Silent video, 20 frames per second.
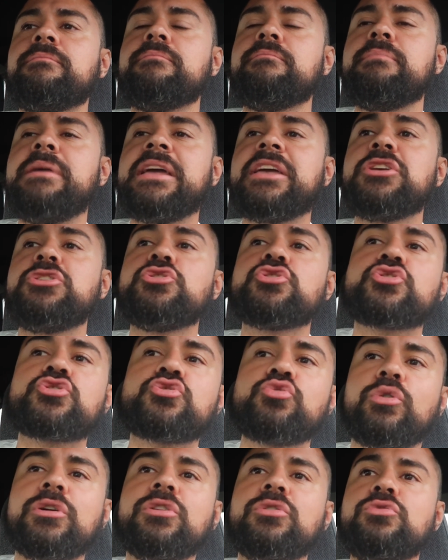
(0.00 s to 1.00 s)
making your
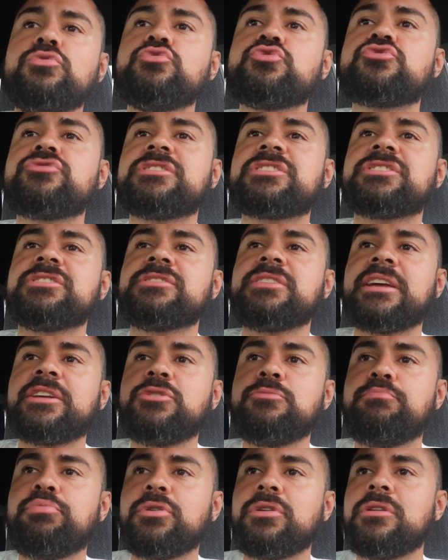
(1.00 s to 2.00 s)
soil nutritious. Like,
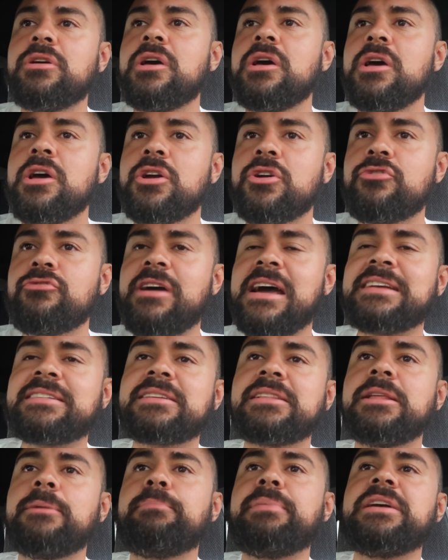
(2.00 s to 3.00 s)
you put grass
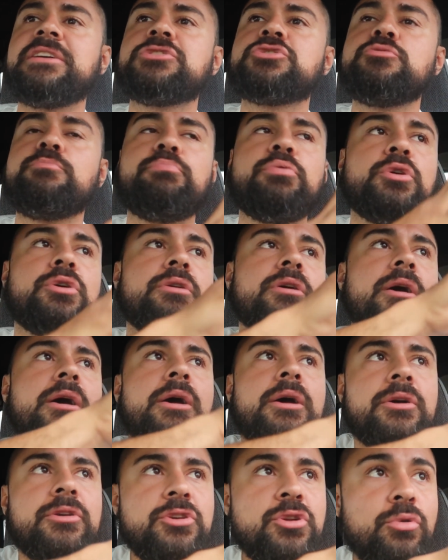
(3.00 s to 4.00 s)
clippings, you put,
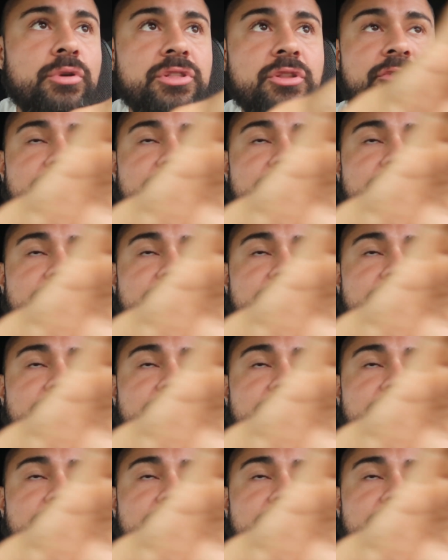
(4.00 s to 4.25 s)
you know, in